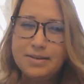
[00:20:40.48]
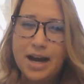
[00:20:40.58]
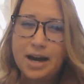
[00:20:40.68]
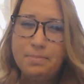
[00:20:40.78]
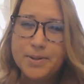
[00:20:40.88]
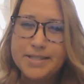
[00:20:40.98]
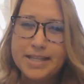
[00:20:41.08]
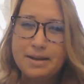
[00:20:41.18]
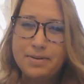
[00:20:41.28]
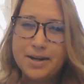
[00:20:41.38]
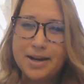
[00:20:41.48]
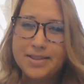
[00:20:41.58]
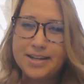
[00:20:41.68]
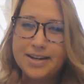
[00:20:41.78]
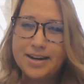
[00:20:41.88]
posts that I put
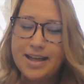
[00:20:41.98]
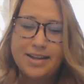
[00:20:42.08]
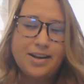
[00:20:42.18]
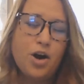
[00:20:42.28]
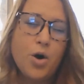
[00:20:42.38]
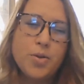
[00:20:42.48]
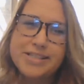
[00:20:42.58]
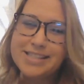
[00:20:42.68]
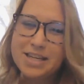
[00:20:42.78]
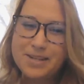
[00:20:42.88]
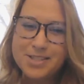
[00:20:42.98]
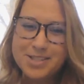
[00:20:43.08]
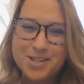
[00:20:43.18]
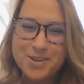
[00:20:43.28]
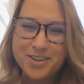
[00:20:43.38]
out there, I think, oh, this is going to be
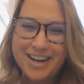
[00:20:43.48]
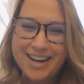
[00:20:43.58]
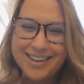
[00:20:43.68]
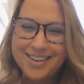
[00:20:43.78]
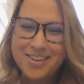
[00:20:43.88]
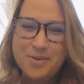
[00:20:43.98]
so great.